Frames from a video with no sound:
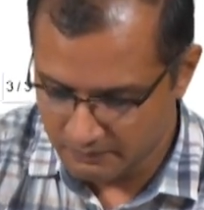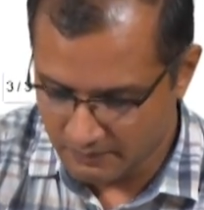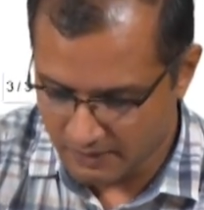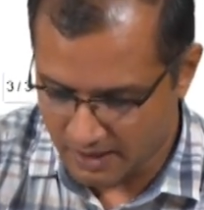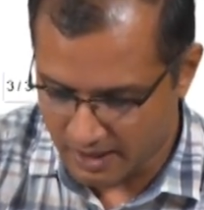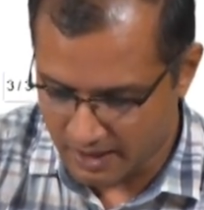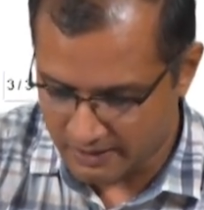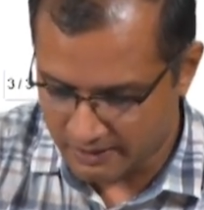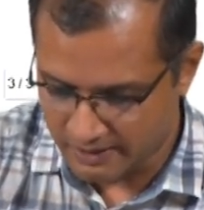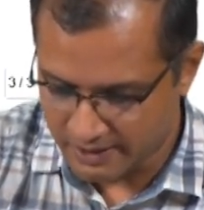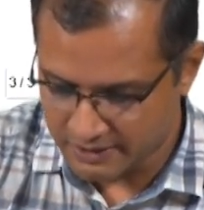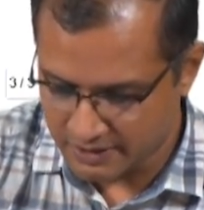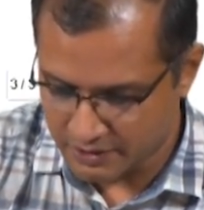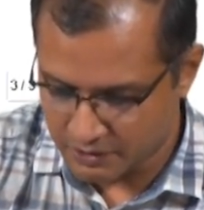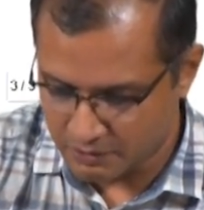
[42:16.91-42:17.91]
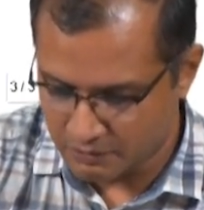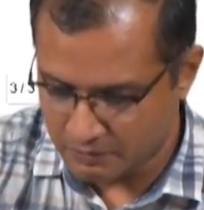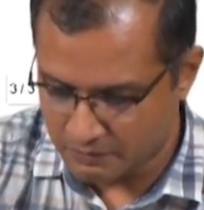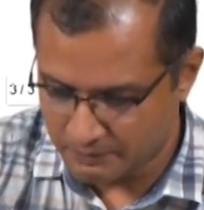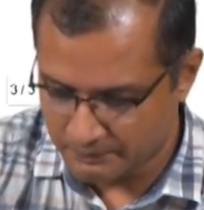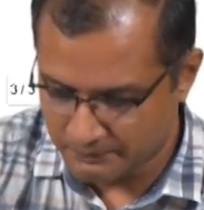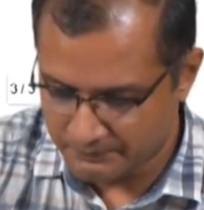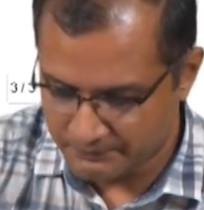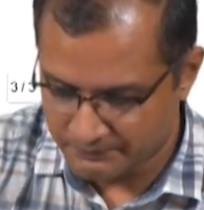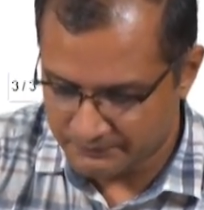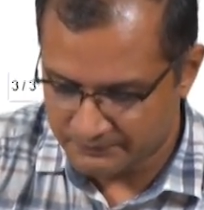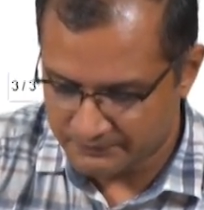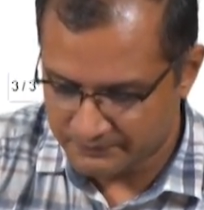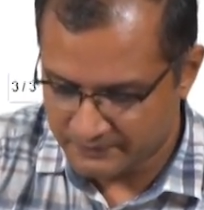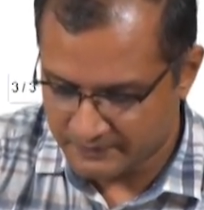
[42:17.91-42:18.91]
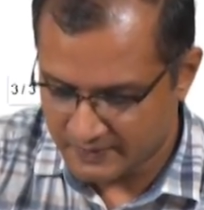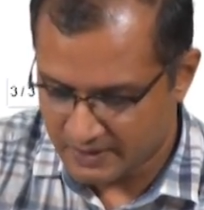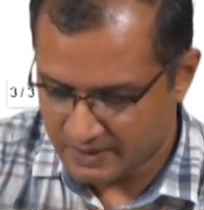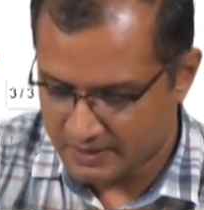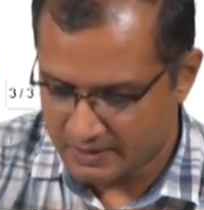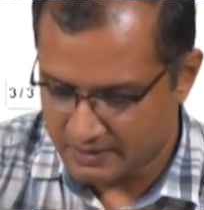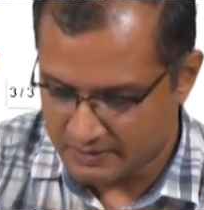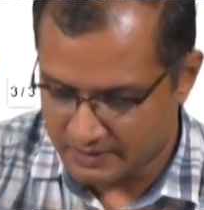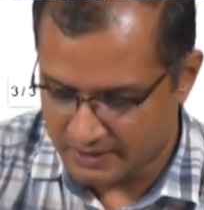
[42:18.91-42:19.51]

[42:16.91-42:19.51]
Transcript: are related to the